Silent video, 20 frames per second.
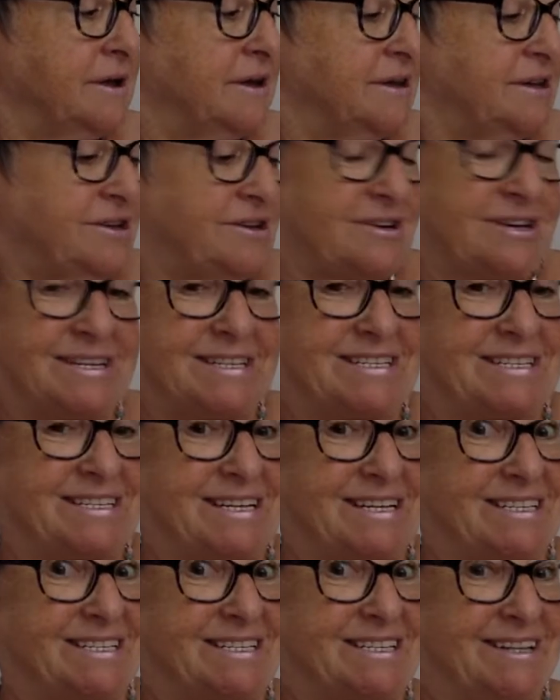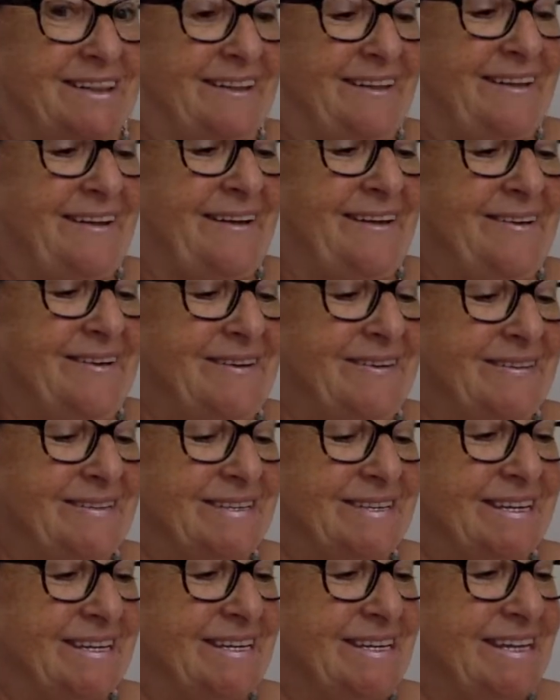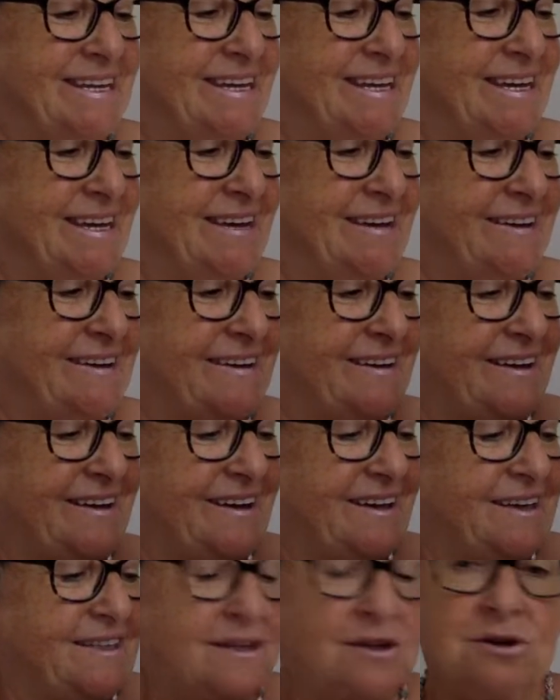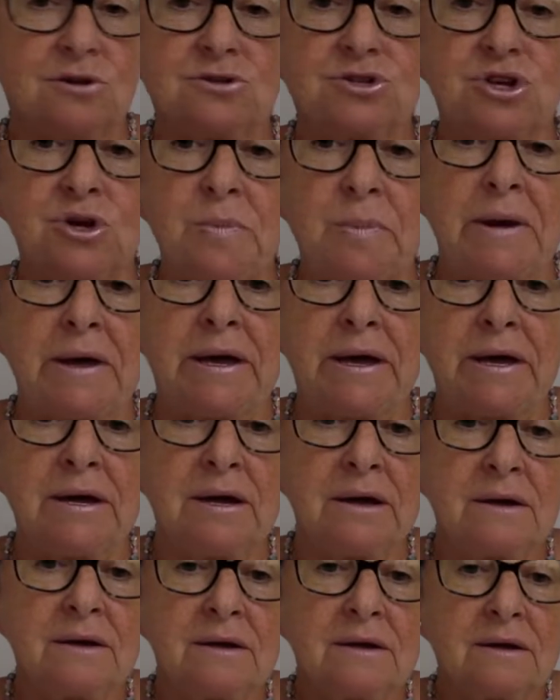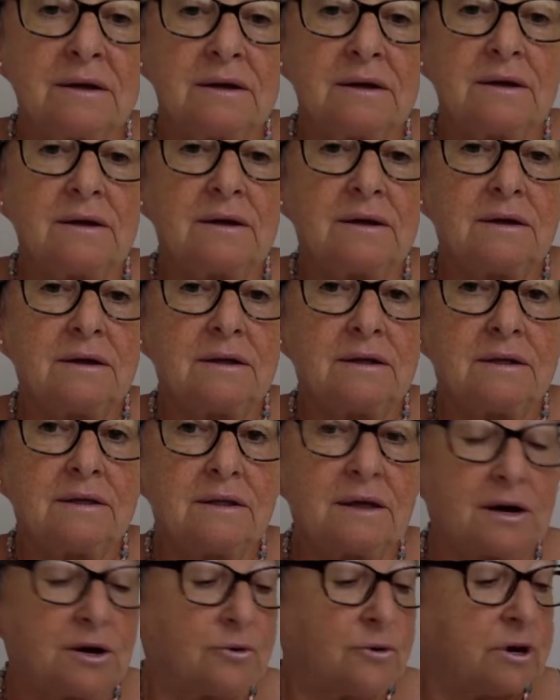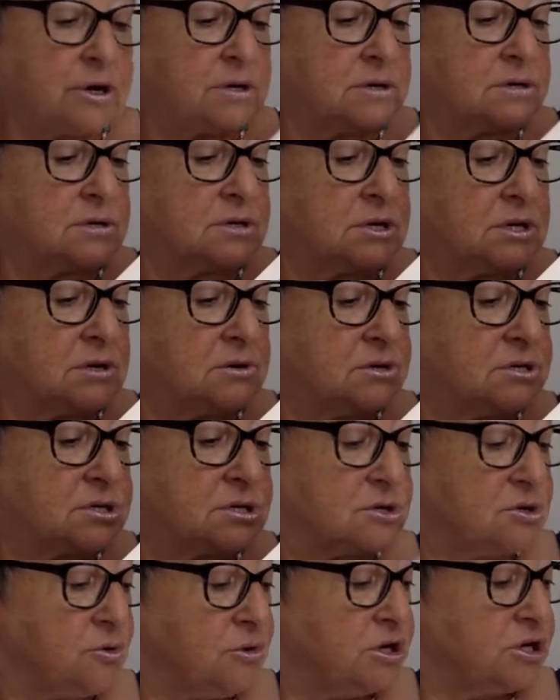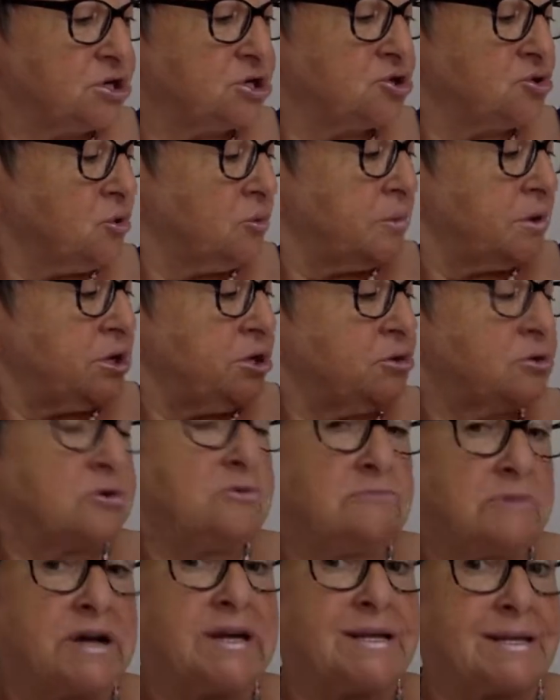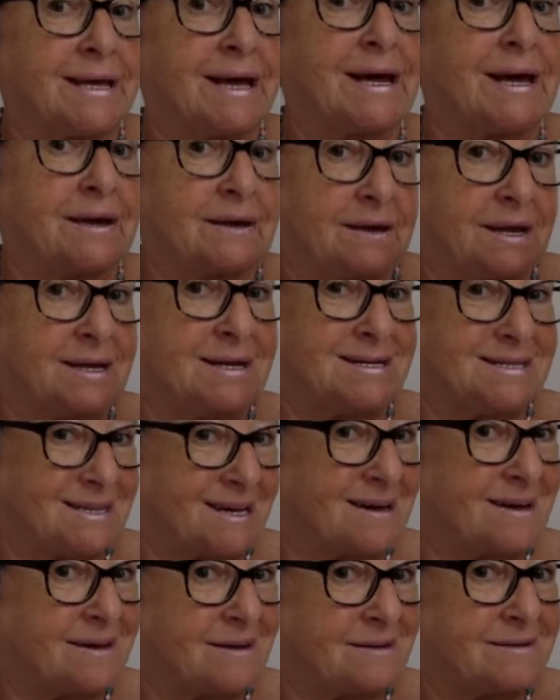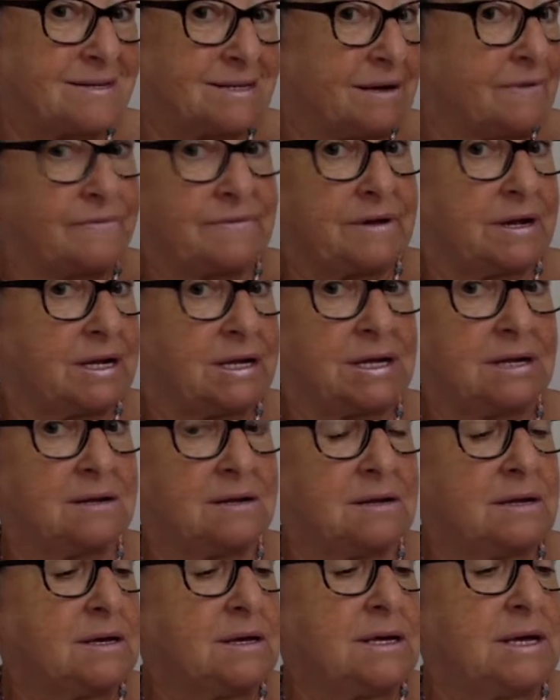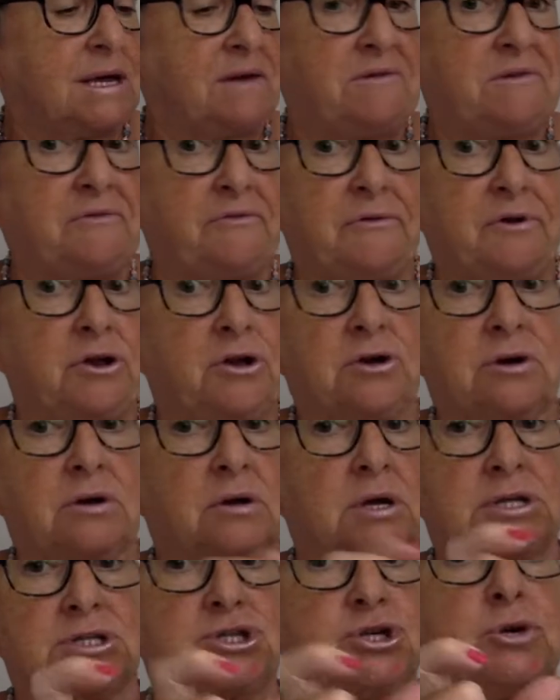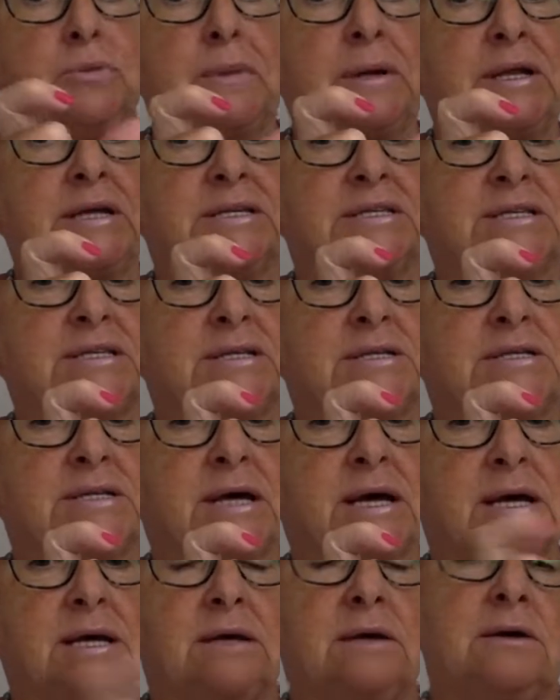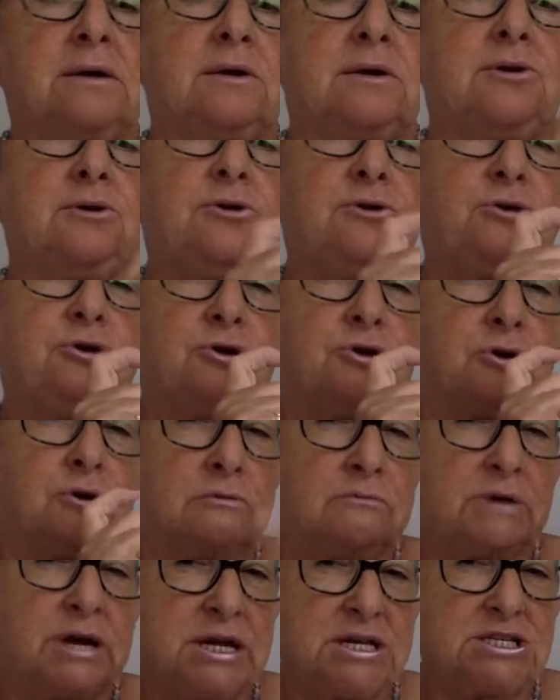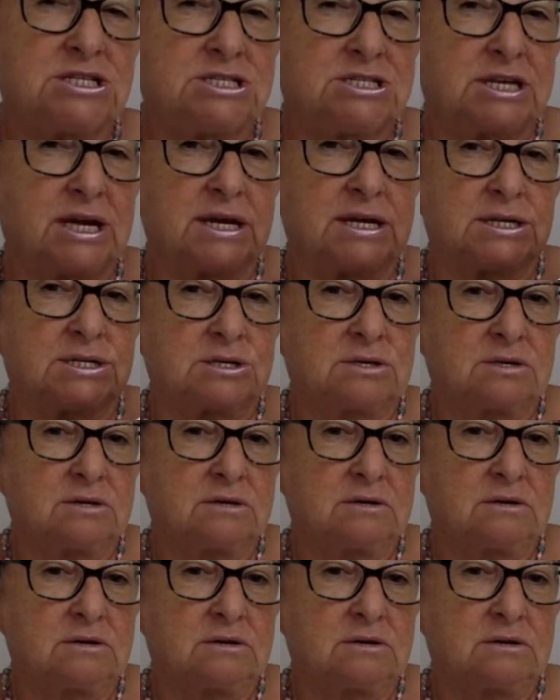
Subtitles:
you can see it's loads in here. They're not too big. They're quite, it's quite a short, but you can read that in a day, definitely. Even if you've only got like 2 minutes in the day, you can read your day's